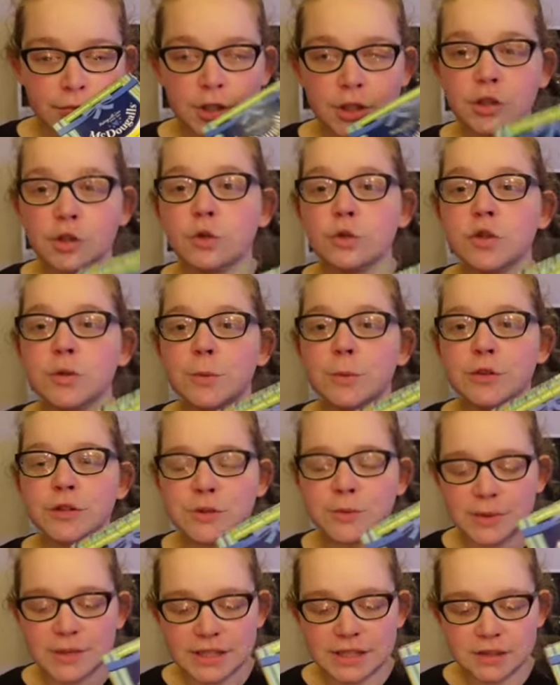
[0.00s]
Yorkshire
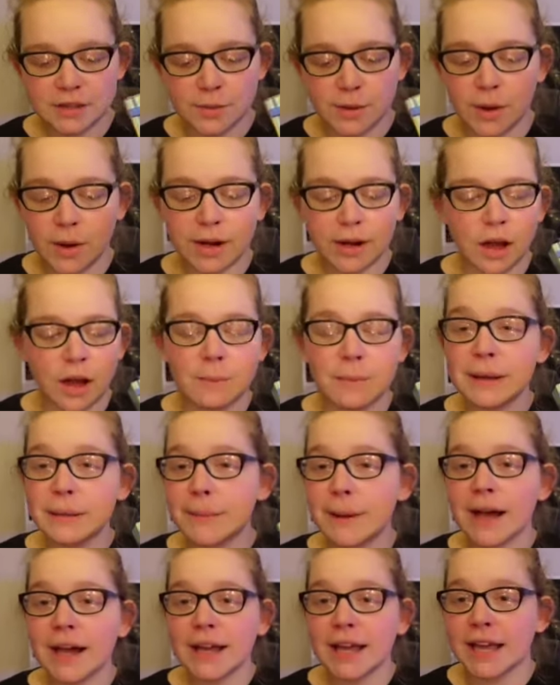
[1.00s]
puddings with these as well. I can't make
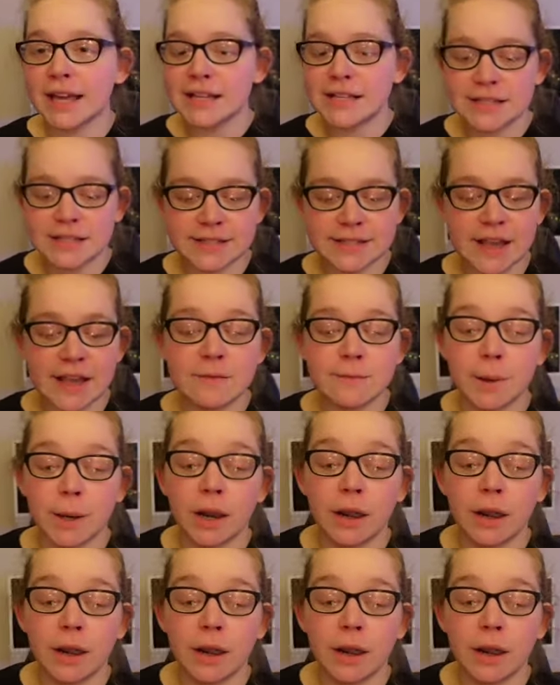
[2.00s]
pancakes to save my